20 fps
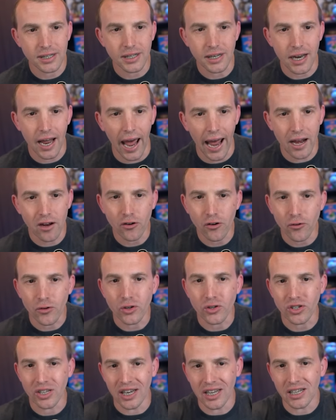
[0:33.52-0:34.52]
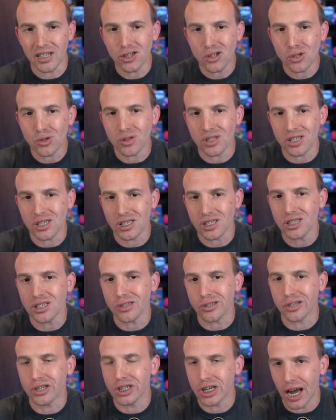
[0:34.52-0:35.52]
didn't enter us into the
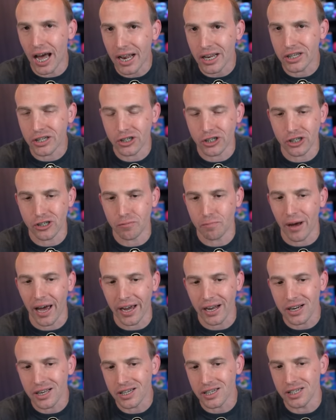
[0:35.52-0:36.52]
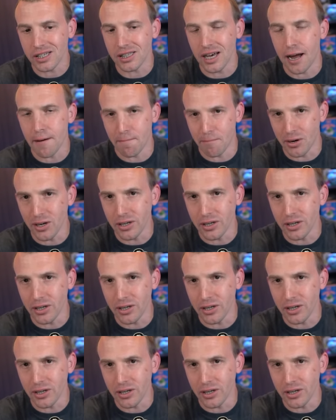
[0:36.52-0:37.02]
season challenges by clicking that